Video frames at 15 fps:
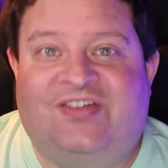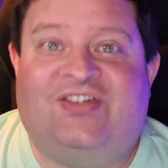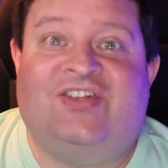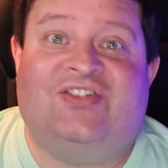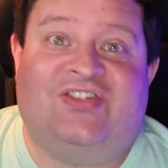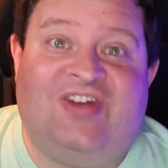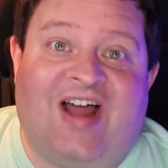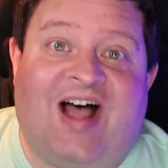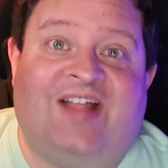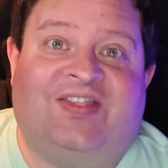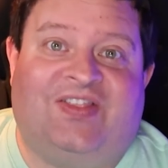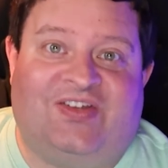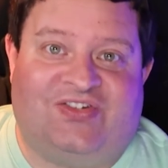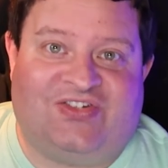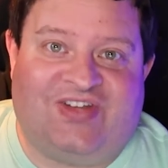is
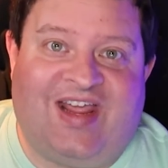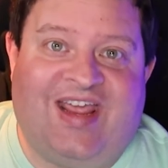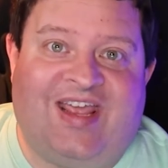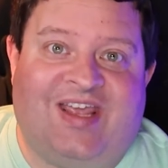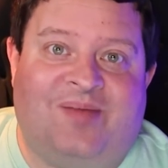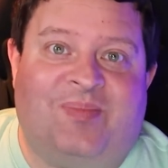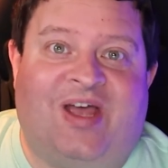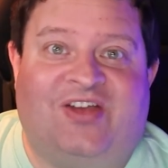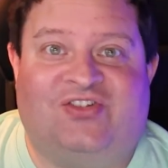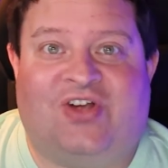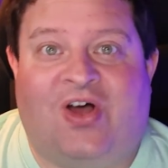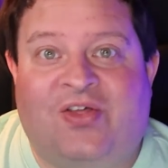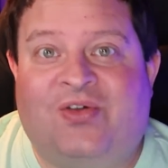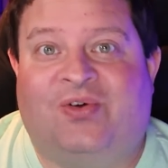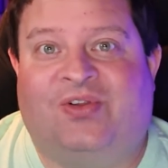not the same as
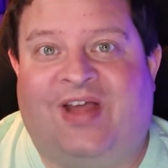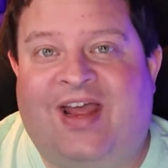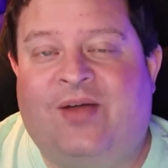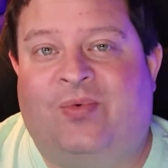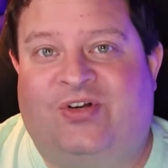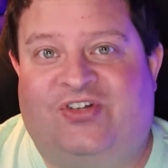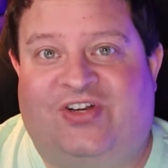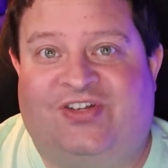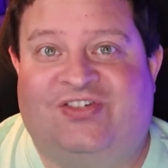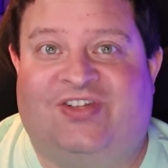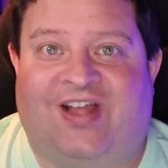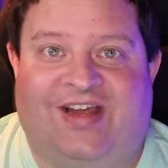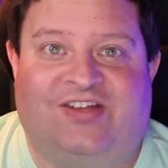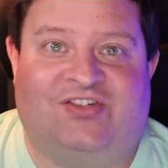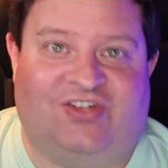other languages
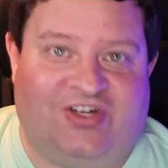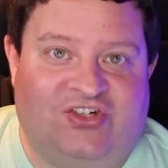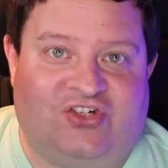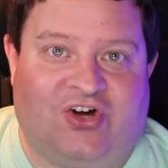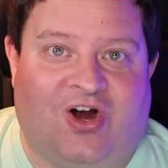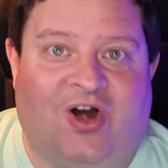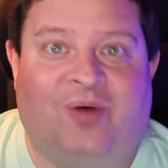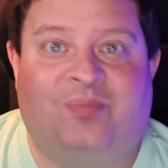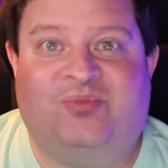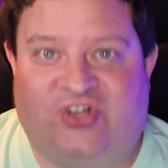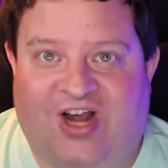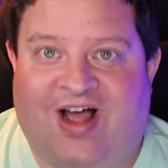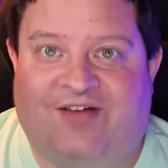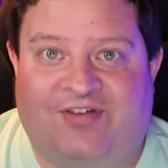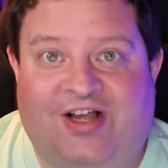like C Sharp,
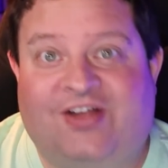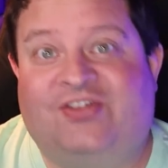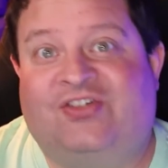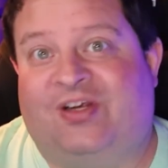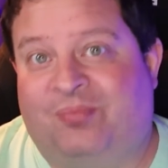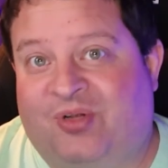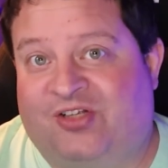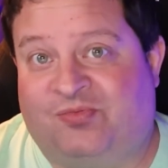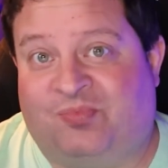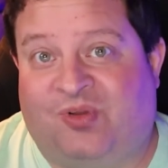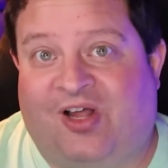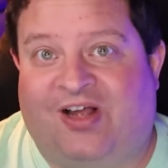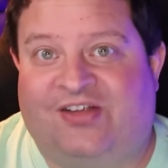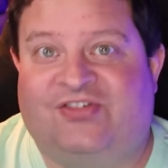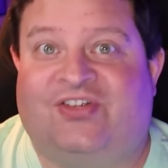Java, C++,
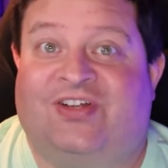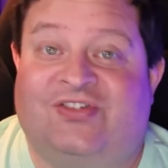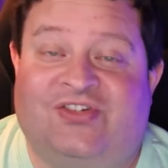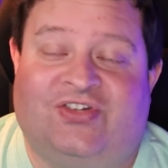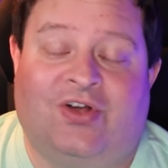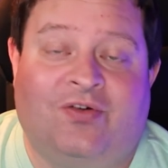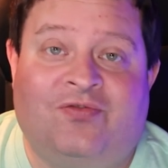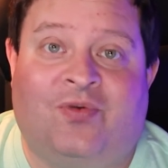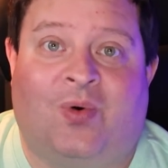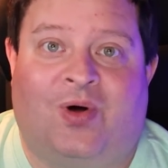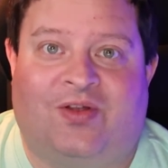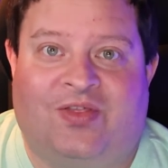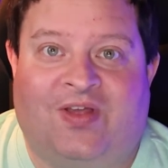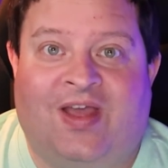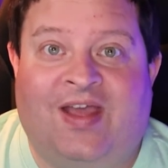and so
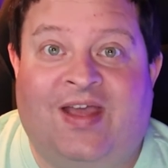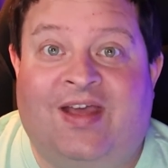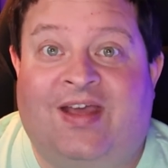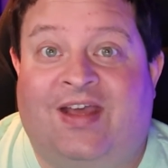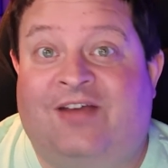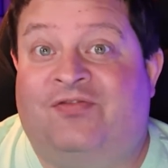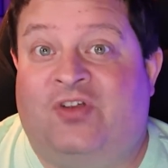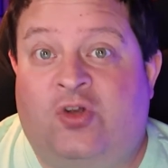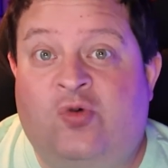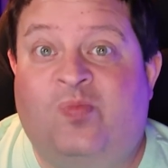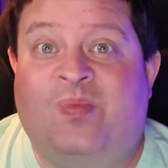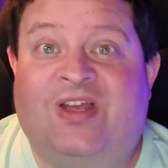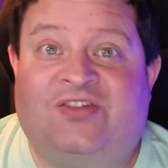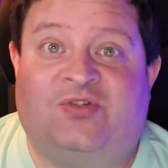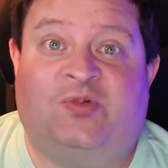forth. If you
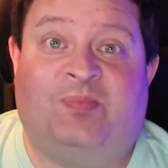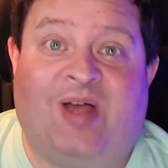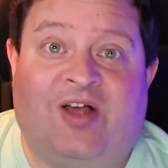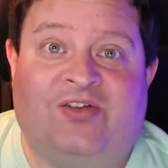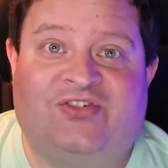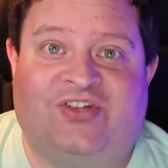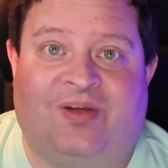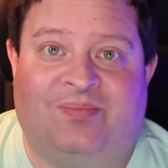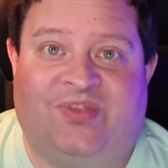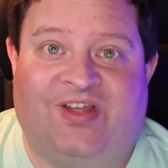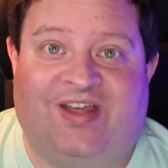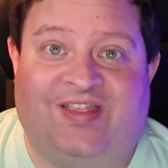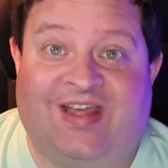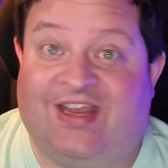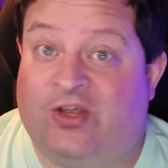misspell
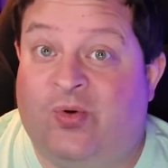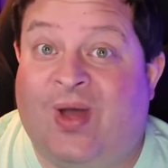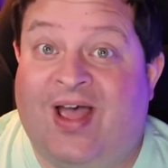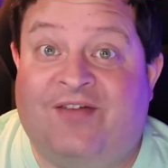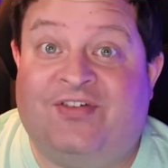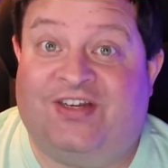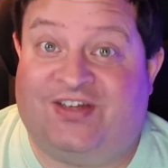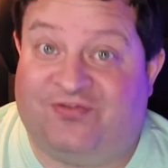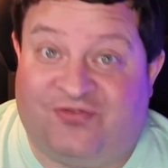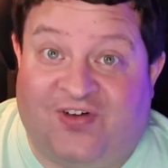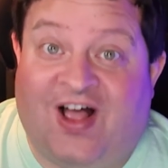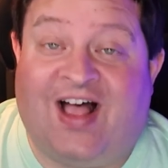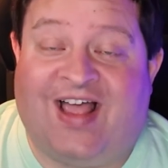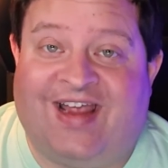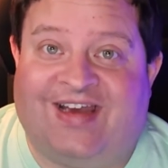something that you haven't
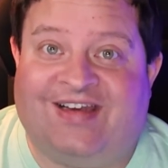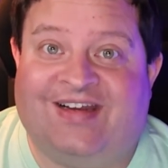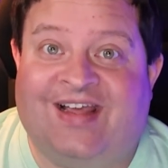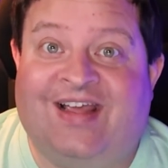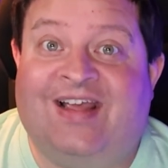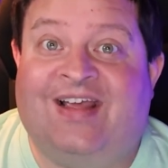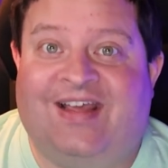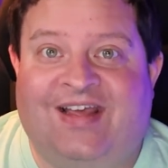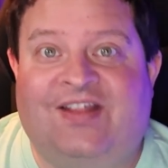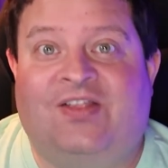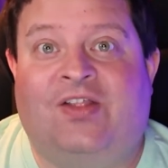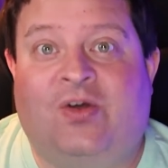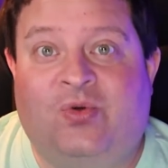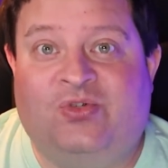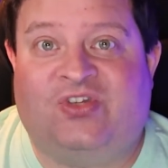defined in
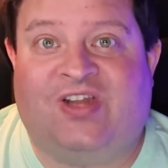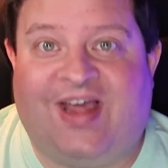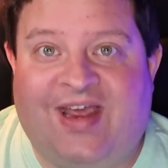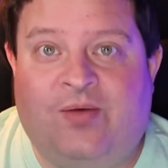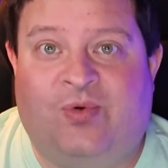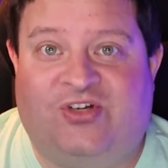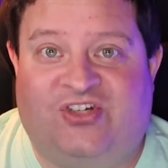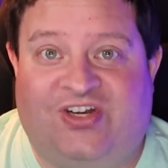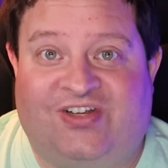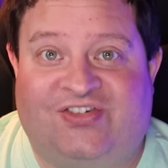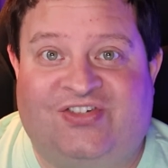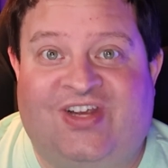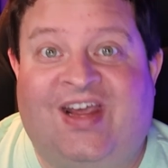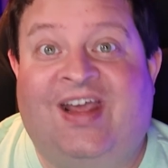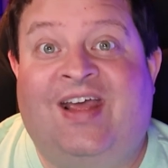those
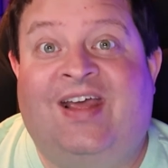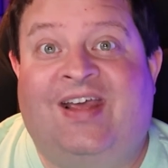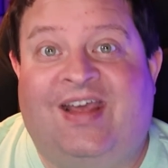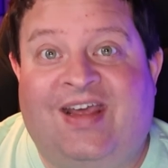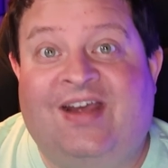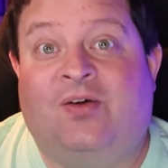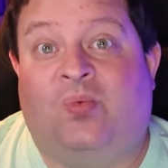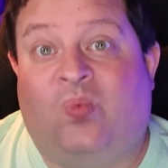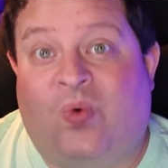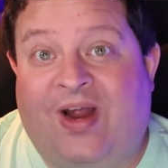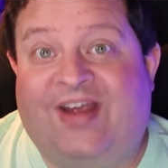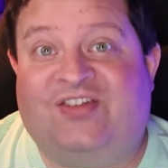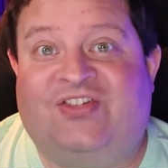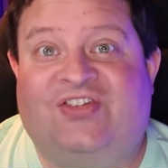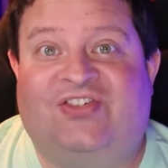languages, it
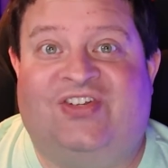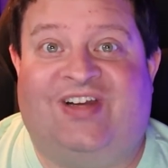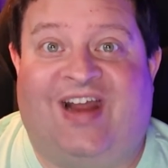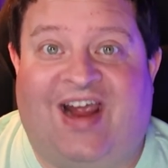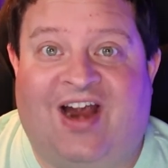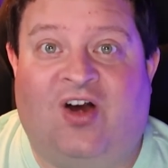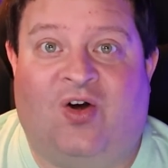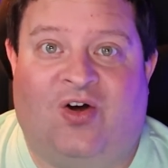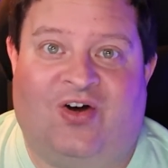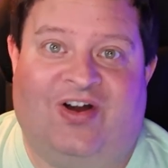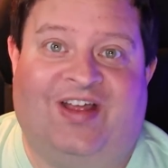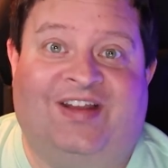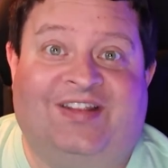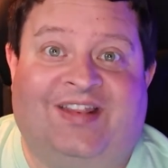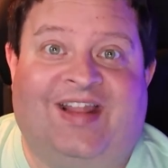raises an error
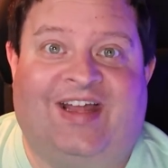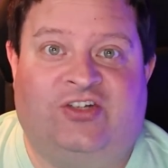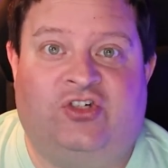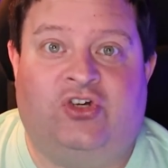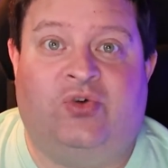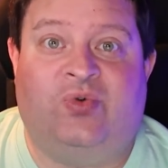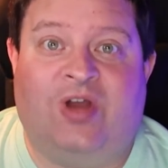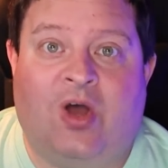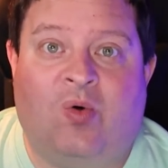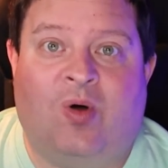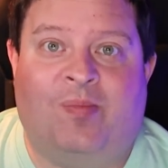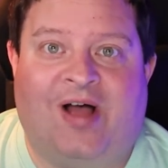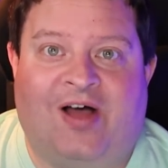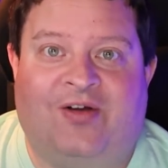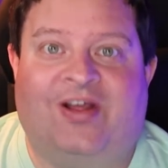and lets you know
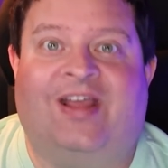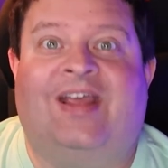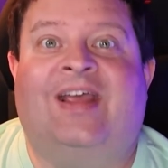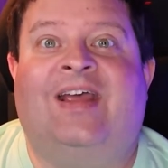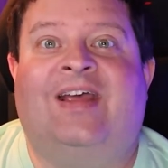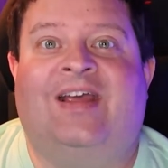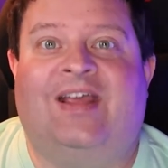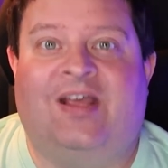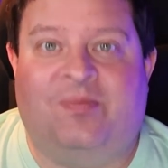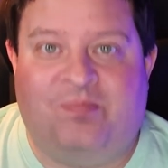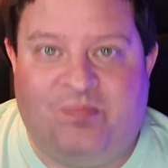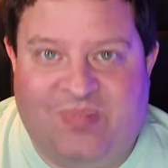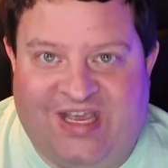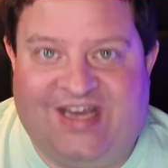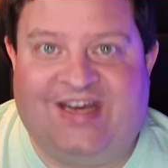about it
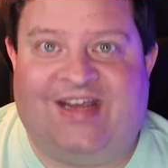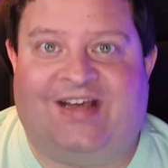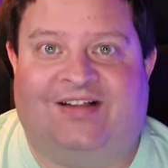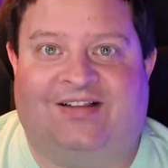immediately.